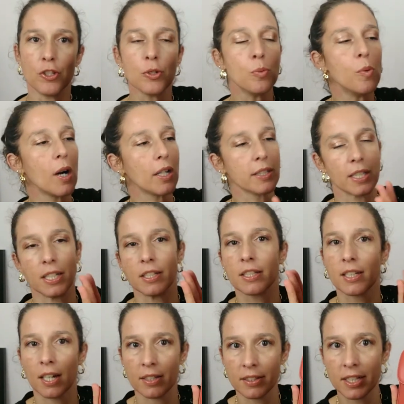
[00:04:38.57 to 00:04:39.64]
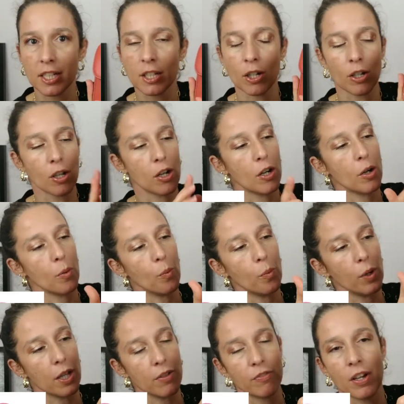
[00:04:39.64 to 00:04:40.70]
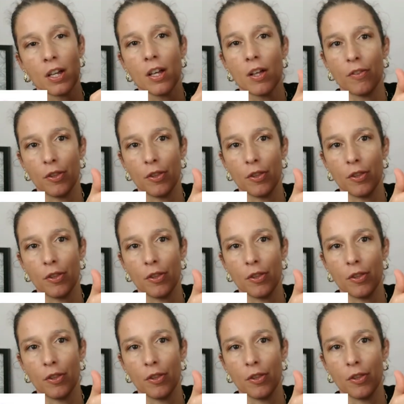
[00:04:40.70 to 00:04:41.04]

new one in candy color with